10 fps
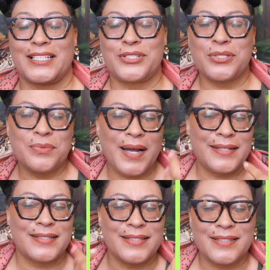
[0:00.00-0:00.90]
to
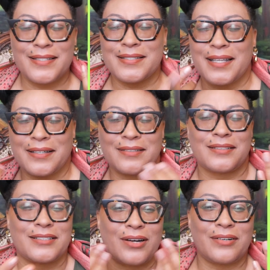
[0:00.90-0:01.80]
ideas
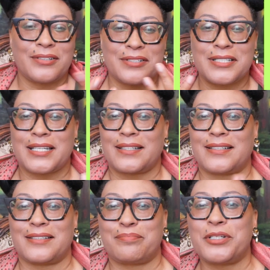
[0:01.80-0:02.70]
and art
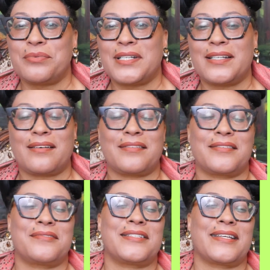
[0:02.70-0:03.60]
and beauty and all of
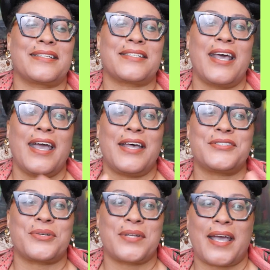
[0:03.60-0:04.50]
those things.
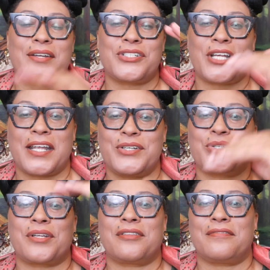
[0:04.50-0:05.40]
And so, yeah,
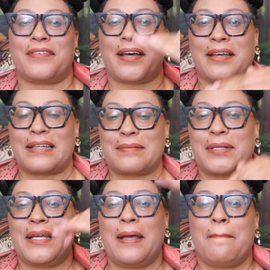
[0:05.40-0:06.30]
changing the
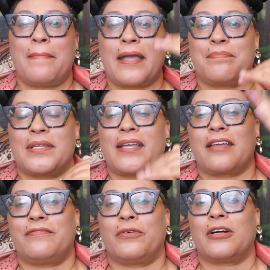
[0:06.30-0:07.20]
vibe might be
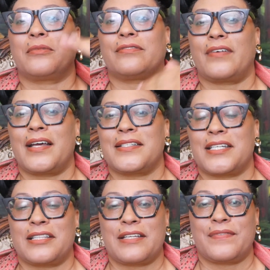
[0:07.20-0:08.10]
a form of
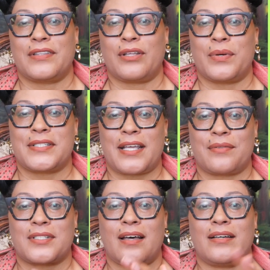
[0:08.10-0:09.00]
rest. And even though it
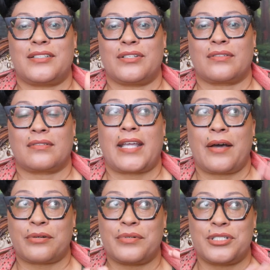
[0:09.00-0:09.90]
sounds
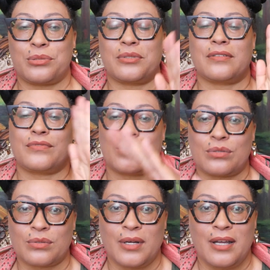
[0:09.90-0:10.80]
counterintuitive
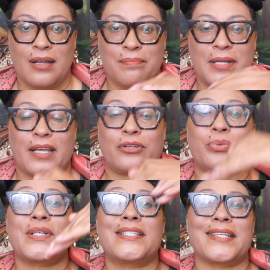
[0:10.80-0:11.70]
to be
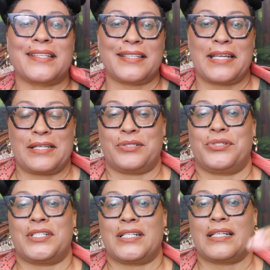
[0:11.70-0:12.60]
increasing the
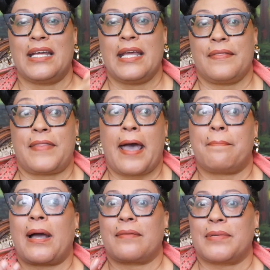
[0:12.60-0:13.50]
energy,
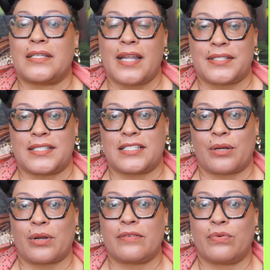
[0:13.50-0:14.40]
that might be
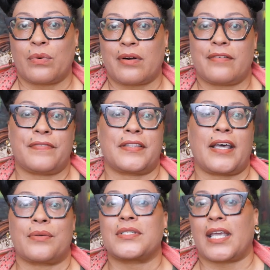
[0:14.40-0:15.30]
necessary for a 5th
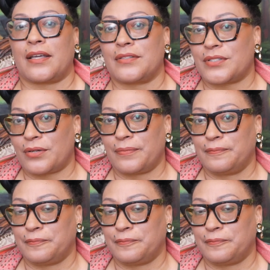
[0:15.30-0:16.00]
house Cancer.